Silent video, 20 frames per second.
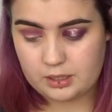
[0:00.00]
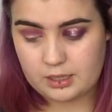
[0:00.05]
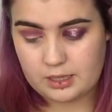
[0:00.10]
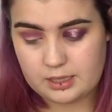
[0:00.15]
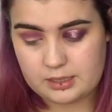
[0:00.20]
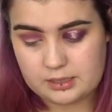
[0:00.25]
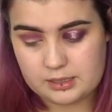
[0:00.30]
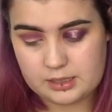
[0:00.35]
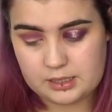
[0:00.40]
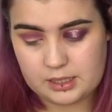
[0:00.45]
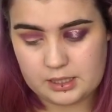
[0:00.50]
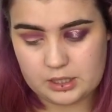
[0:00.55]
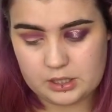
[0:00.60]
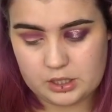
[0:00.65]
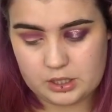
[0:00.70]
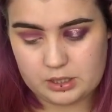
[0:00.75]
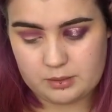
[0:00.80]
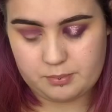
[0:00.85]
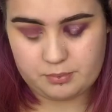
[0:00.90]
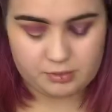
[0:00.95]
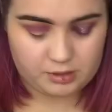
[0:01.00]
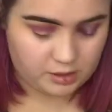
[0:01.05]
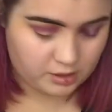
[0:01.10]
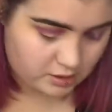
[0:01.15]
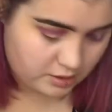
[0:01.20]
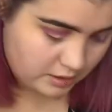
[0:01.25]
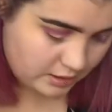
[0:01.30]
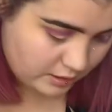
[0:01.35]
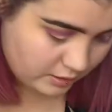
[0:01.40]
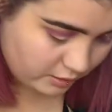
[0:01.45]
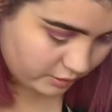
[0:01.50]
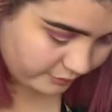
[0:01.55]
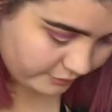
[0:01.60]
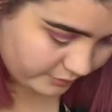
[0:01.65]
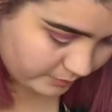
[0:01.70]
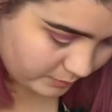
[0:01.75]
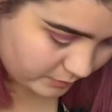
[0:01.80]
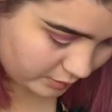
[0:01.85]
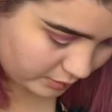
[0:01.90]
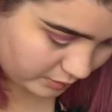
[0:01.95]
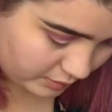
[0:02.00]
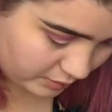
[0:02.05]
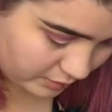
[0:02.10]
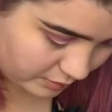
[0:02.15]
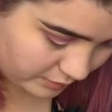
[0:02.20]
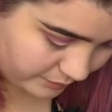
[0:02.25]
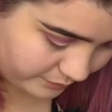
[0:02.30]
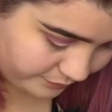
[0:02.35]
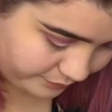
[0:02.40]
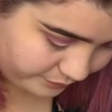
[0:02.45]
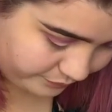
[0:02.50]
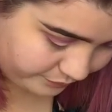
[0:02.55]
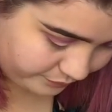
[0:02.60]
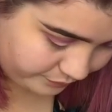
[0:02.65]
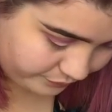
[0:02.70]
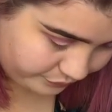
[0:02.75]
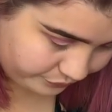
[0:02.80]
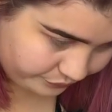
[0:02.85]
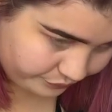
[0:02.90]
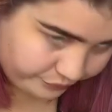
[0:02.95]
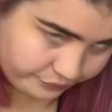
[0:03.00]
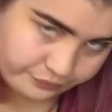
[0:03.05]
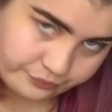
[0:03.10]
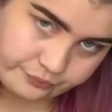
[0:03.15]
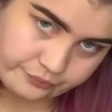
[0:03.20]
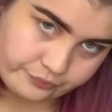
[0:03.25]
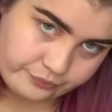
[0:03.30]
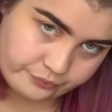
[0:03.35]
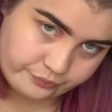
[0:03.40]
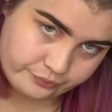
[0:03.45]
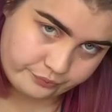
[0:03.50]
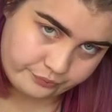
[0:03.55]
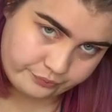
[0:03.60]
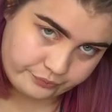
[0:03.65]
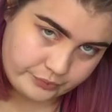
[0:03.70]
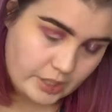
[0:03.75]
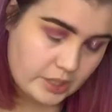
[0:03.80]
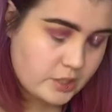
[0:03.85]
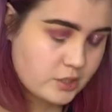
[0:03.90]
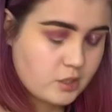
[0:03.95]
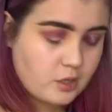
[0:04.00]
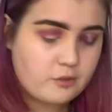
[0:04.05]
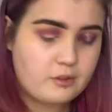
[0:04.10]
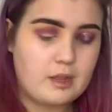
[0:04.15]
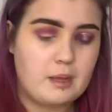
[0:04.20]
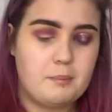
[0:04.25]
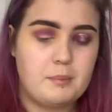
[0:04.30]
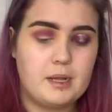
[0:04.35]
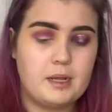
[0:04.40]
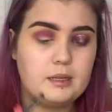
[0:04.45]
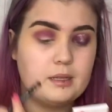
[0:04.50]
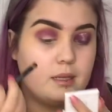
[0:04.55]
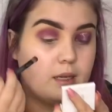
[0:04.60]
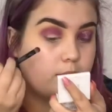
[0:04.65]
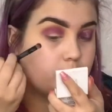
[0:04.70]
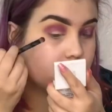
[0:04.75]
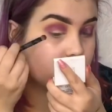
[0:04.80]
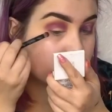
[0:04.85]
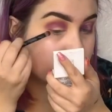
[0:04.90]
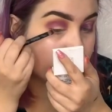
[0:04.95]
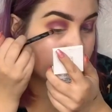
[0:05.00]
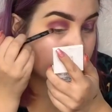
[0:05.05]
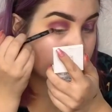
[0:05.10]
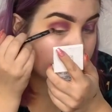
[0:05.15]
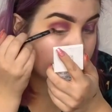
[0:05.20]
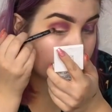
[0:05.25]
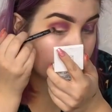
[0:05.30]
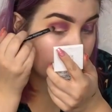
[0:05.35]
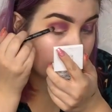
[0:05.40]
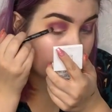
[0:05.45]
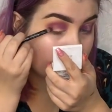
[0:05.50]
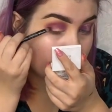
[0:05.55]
Anastasia brush I got from the Soft Glam palette, I'm just gonna